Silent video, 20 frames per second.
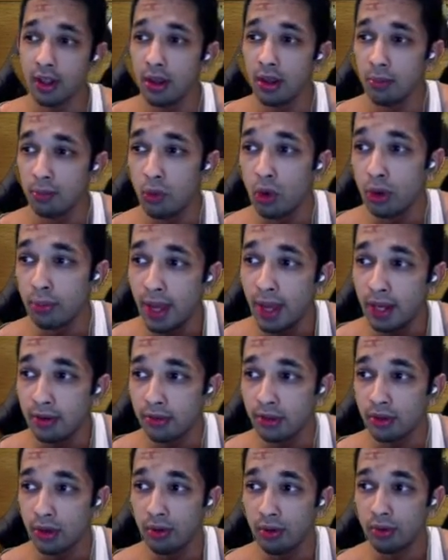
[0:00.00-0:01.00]
more
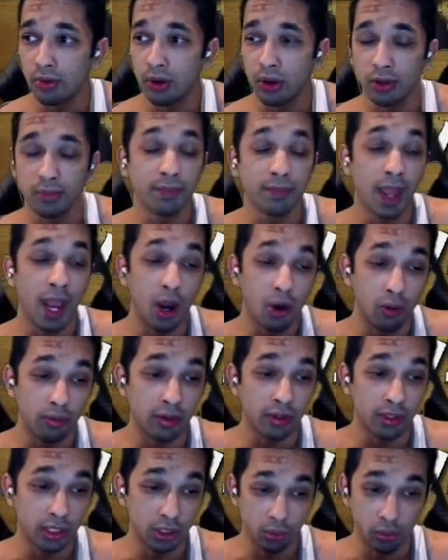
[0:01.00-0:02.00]
bandwidth overall.
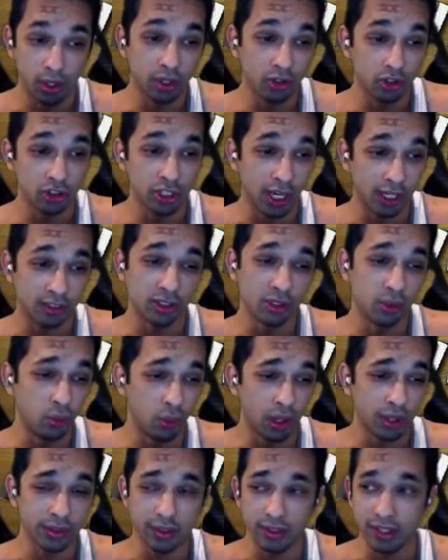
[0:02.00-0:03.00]
However, you want it checked. You
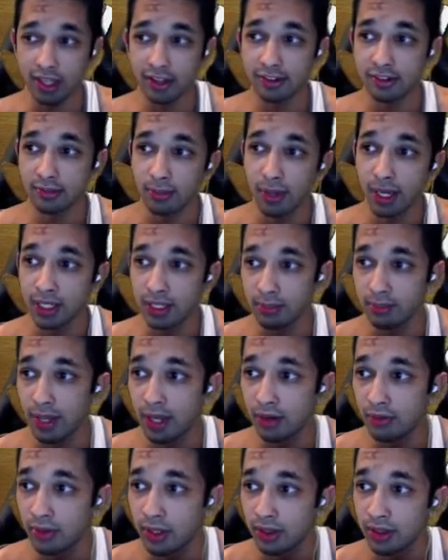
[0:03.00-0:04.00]
want the less spiky
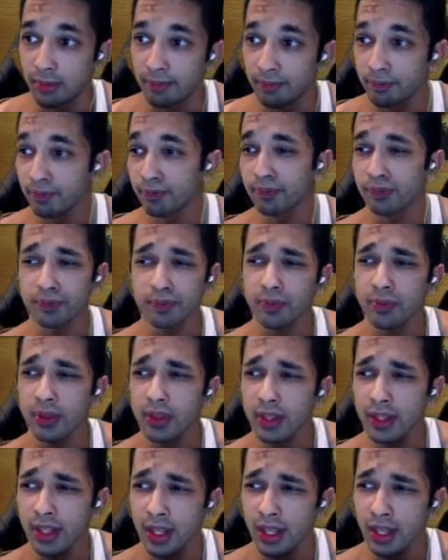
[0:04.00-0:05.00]
bandwidth.
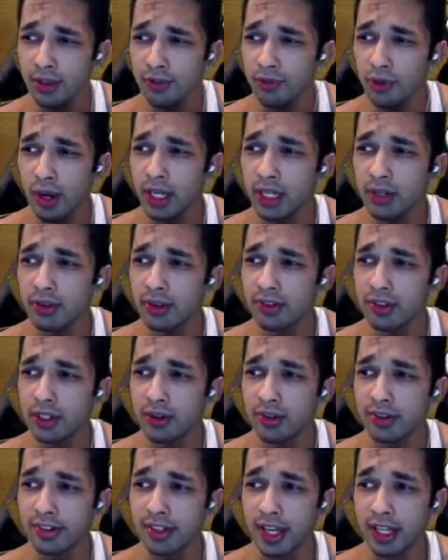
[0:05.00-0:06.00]
If for any reason you
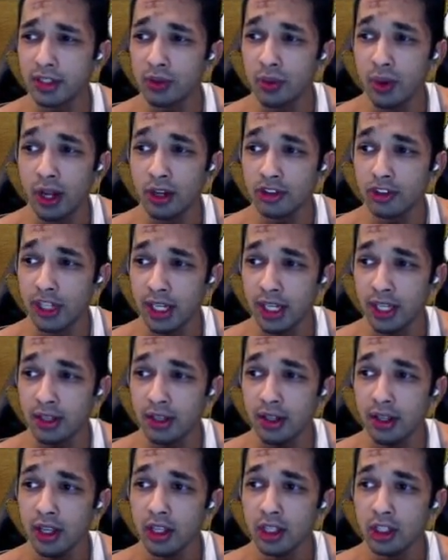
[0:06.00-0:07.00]
decide to uncheck
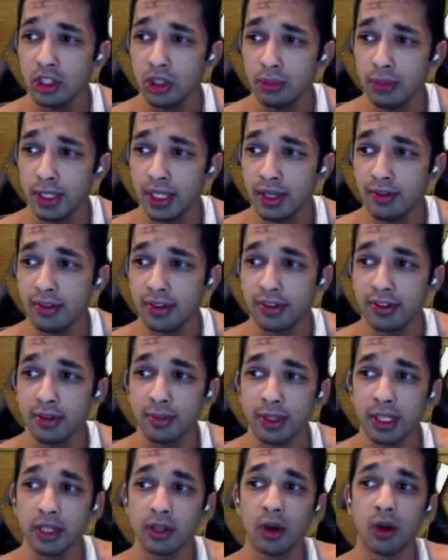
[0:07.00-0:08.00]
it, you'll be given
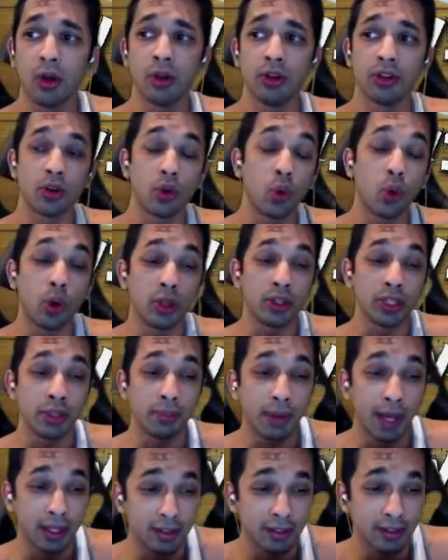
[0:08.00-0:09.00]
something called quality
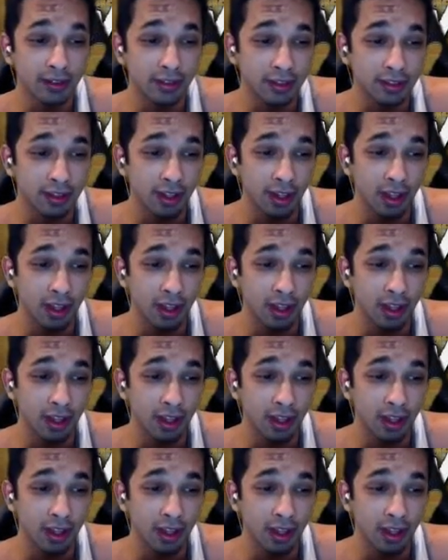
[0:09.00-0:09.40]
balance.